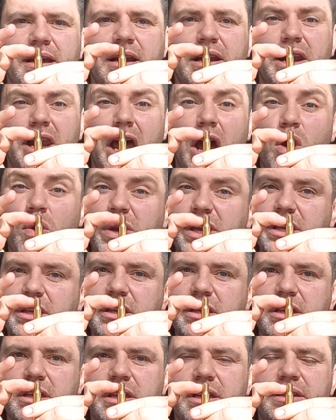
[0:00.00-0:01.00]
glowing,
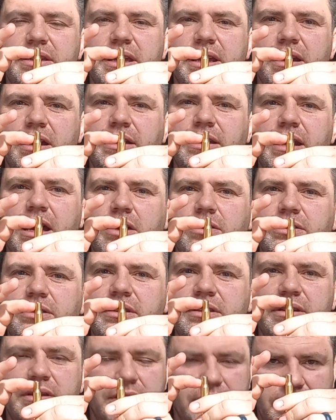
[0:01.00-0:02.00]
then I know
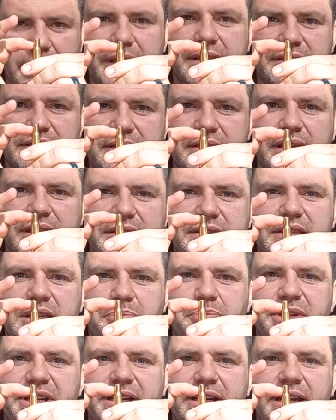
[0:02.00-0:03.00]
it's
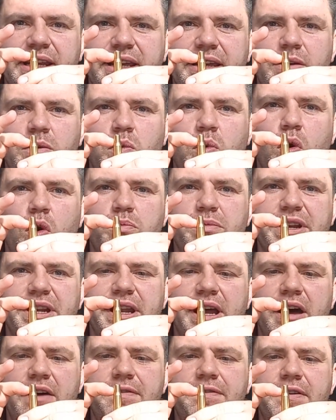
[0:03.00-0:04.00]
typically warm
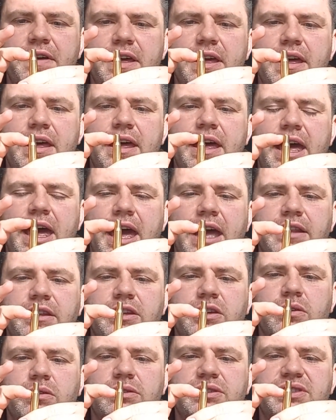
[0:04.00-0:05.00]
enough, and
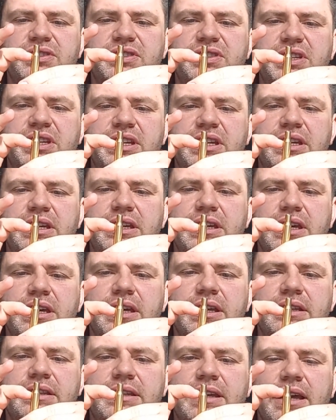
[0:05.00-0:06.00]
you'll see
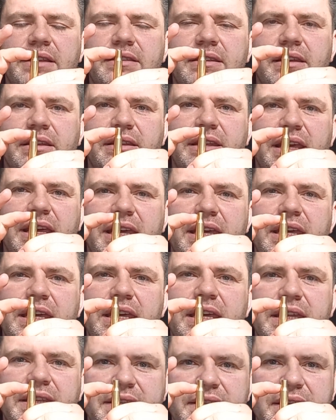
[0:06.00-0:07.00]
that the
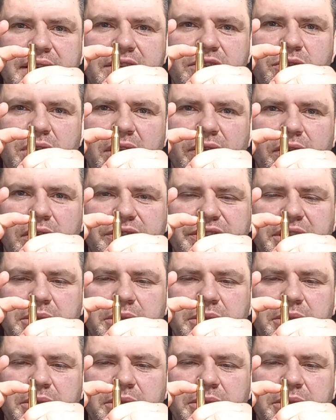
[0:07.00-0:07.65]
heat travels.